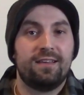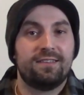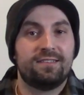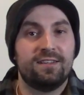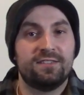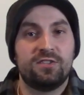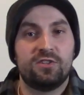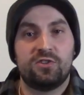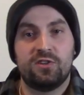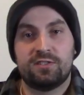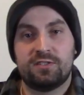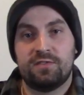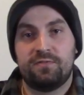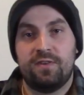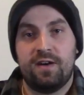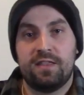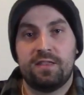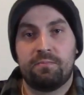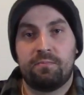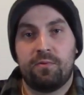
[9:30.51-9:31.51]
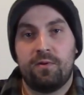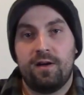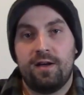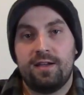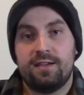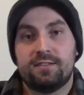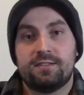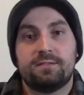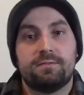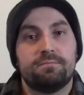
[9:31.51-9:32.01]
Does it justify the
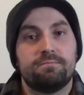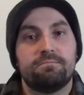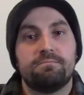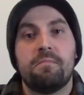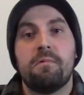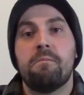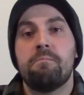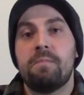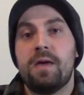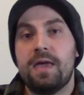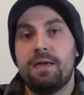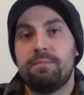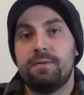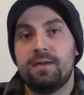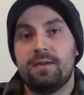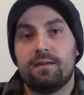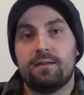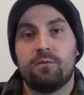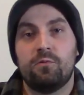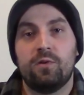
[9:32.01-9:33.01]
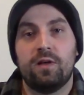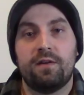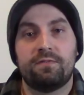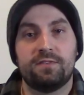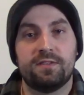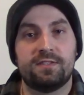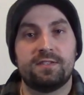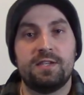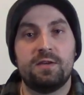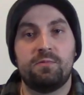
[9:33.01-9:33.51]
price? Maybe. We'll have
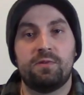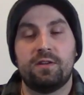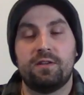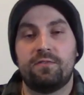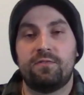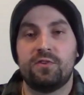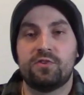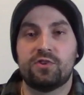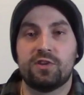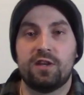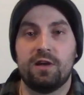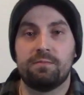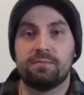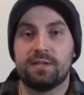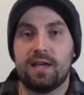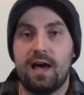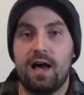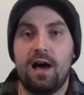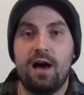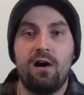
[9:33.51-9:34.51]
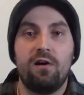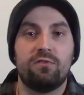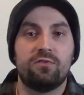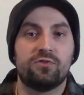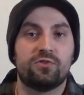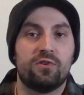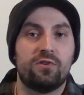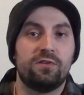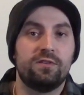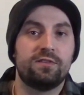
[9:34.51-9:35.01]
to see when it officially comes out and
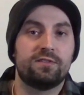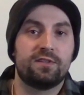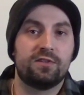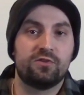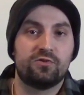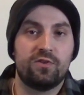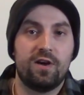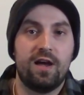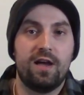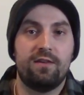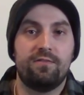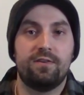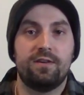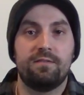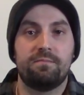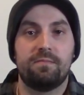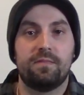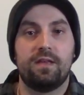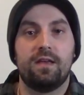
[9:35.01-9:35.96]
journalists can drive it.